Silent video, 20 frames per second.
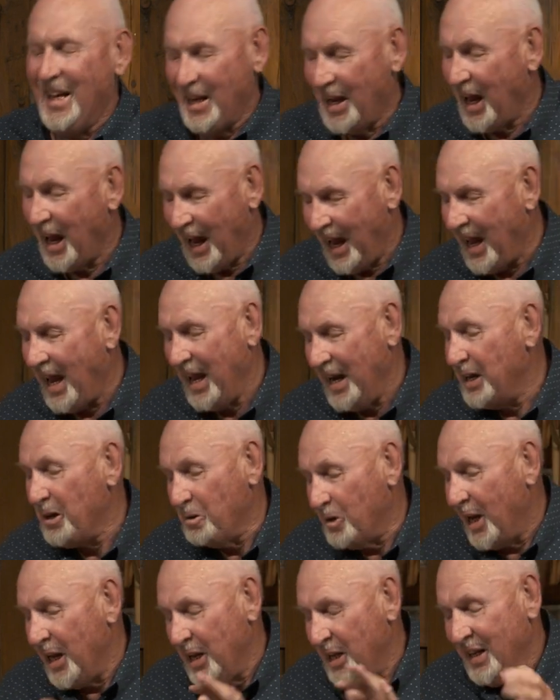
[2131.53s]
uh,
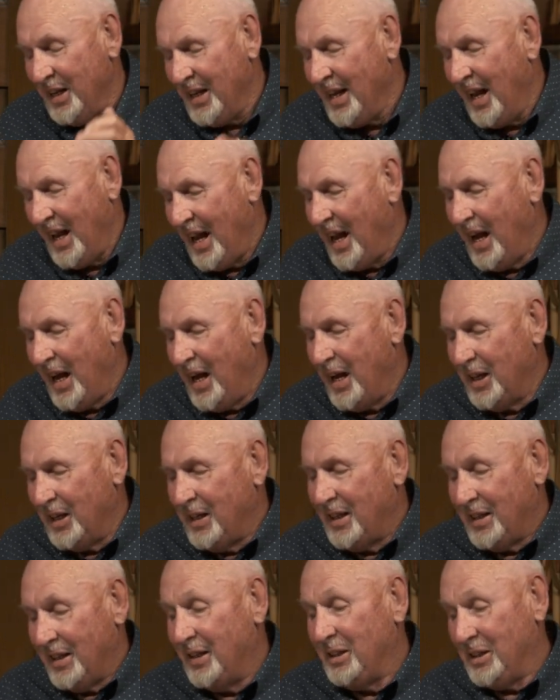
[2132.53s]
anyway,
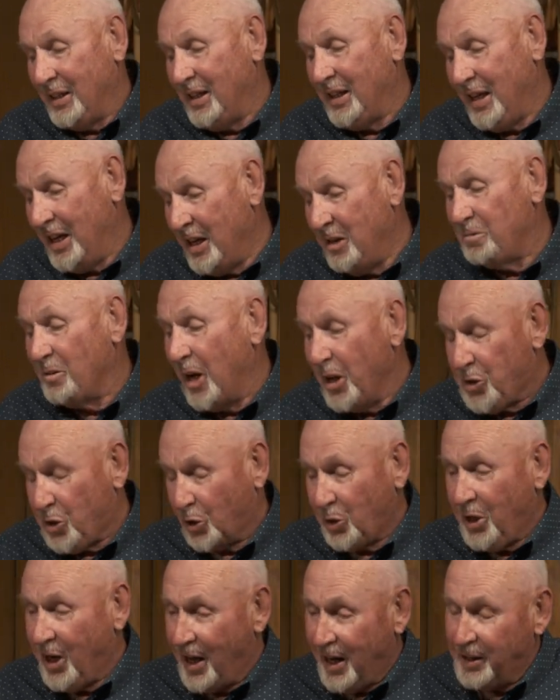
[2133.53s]
uh,
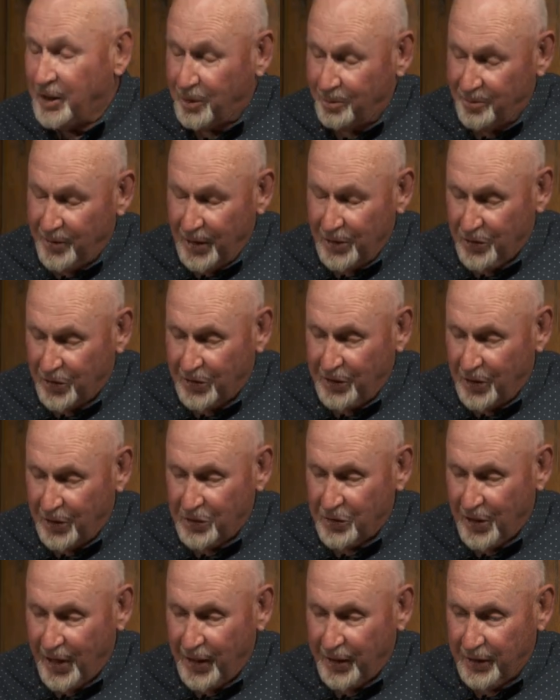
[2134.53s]
eventually I convinced the
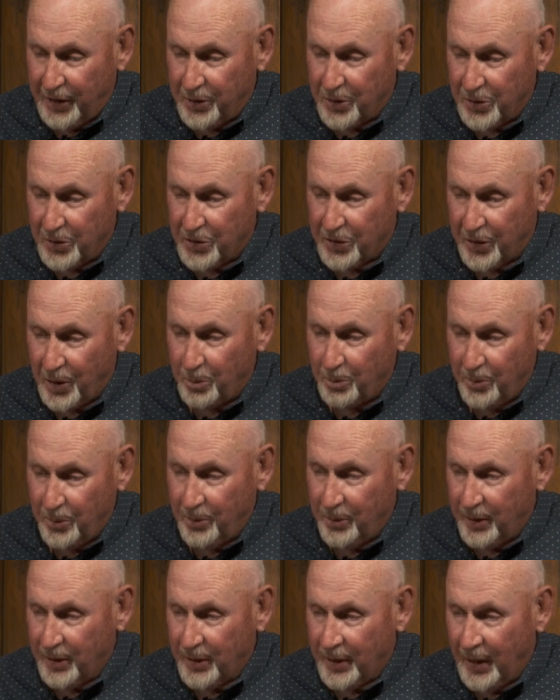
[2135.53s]
executors that,
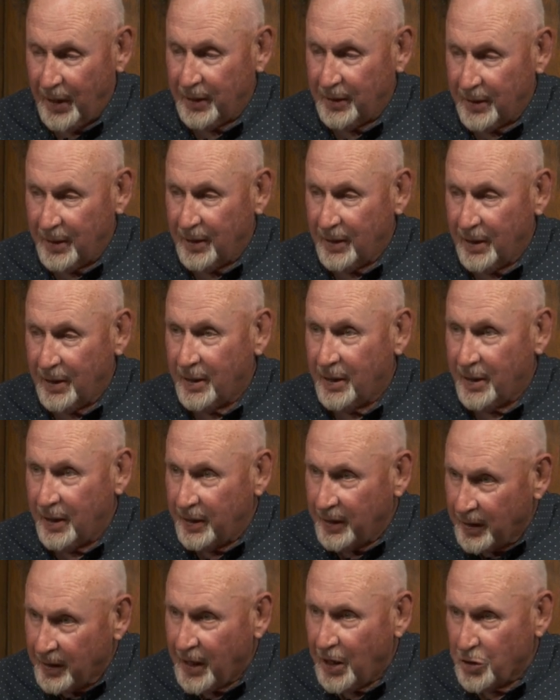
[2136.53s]
that
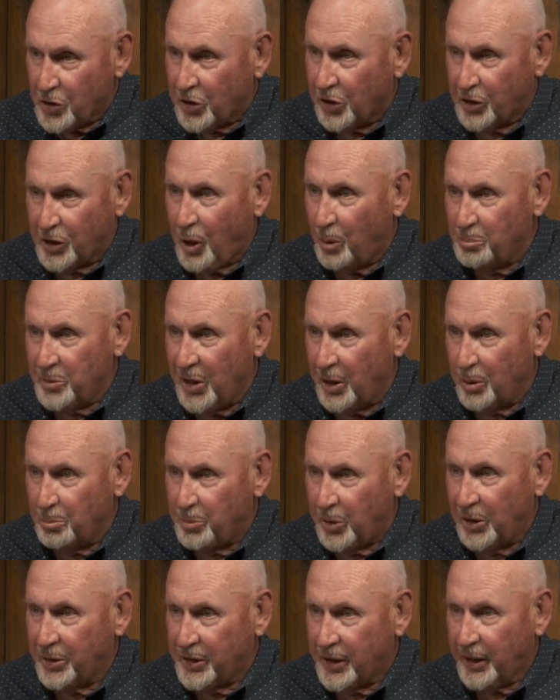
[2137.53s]
they, they should come here,
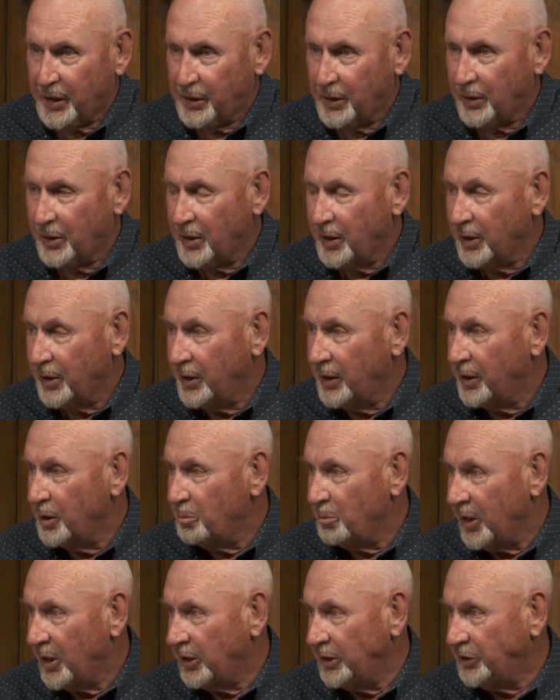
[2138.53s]
particularly the
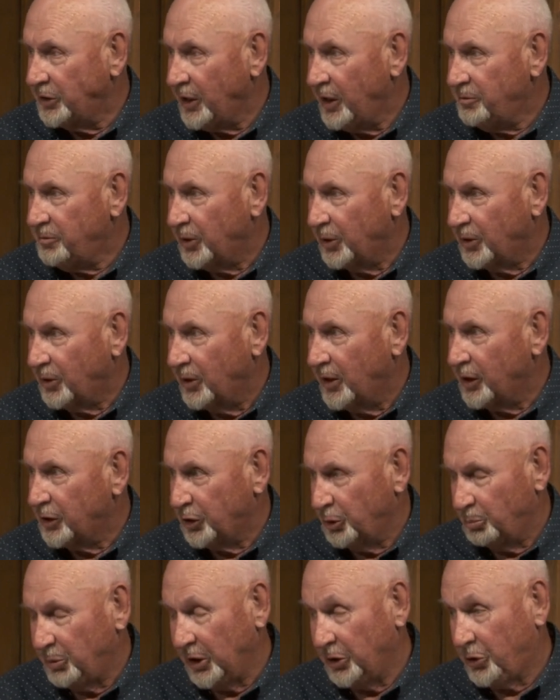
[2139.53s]
Mary Schäffer
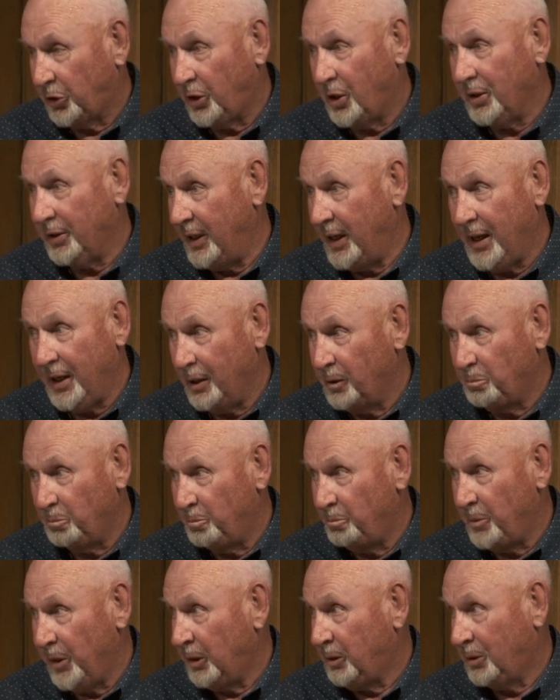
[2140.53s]
collection. But Charlie had a
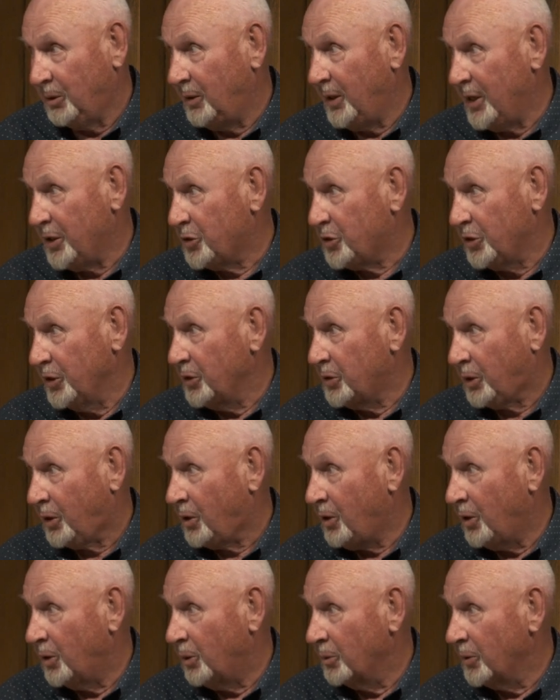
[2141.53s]
big collection of
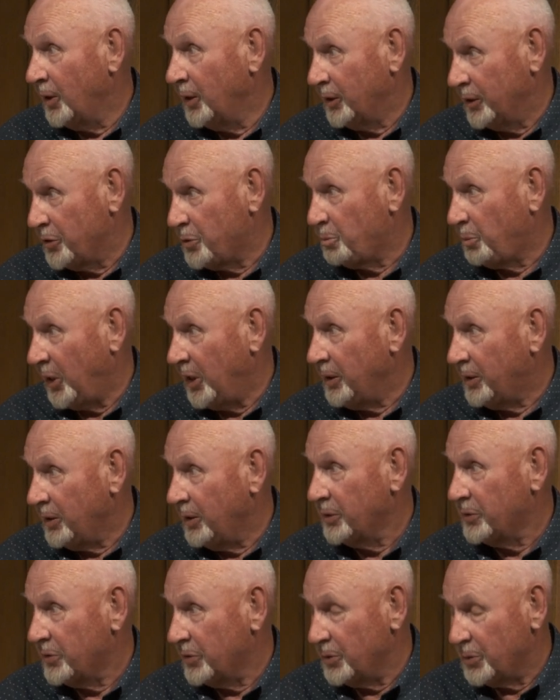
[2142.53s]
Carl Rungius
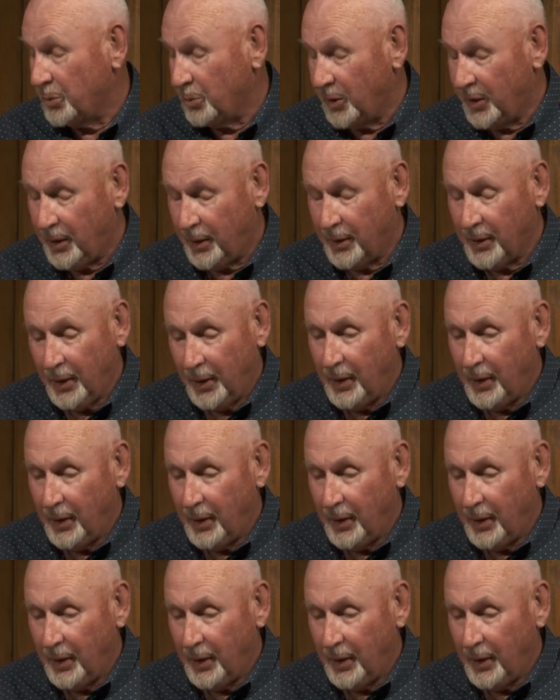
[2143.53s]
paintings as well,